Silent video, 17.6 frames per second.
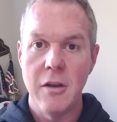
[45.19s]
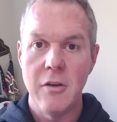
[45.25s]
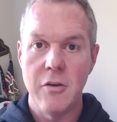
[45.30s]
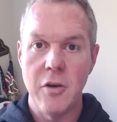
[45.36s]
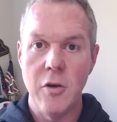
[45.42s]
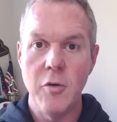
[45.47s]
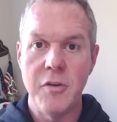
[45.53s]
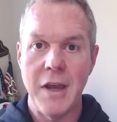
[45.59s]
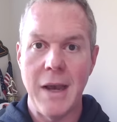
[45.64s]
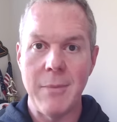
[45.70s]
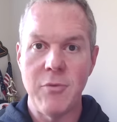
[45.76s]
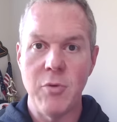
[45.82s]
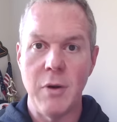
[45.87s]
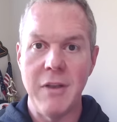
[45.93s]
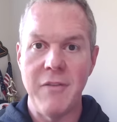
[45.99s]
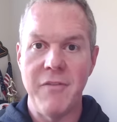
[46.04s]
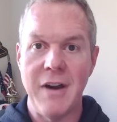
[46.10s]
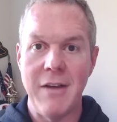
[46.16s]
Two top
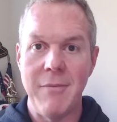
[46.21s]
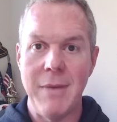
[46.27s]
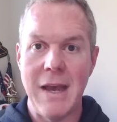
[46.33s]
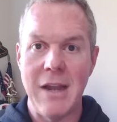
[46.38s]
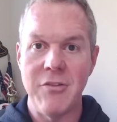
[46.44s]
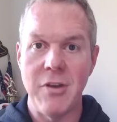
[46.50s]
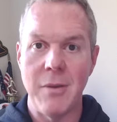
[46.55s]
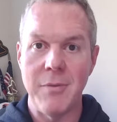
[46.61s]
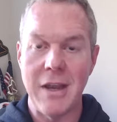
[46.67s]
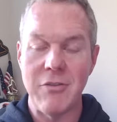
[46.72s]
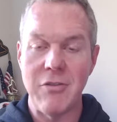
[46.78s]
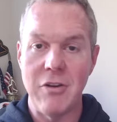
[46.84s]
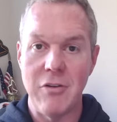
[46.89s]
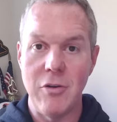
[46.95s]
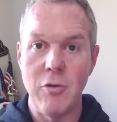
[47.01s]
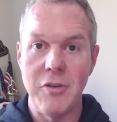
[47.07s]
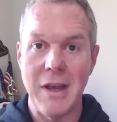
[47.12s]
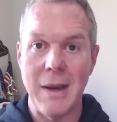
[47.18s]
twenty-five matchups, actually
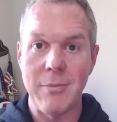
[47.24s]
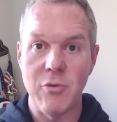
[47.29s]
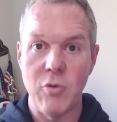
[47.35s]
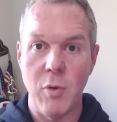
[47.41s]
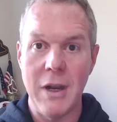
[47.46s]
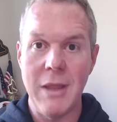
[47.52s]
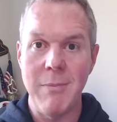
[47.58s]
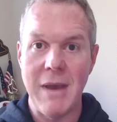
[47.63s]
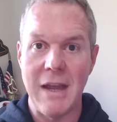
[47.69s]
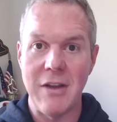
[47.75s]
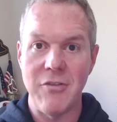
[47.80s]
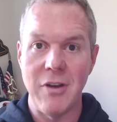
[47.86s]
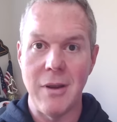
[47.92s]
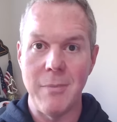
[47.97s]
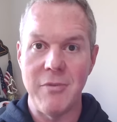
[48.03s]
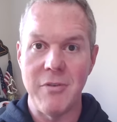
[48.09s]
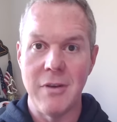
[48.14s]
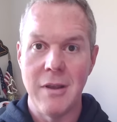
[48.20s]
two top twenty
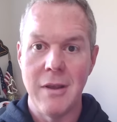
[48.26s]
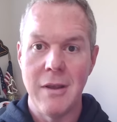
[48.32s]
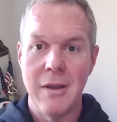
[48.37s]
matchups.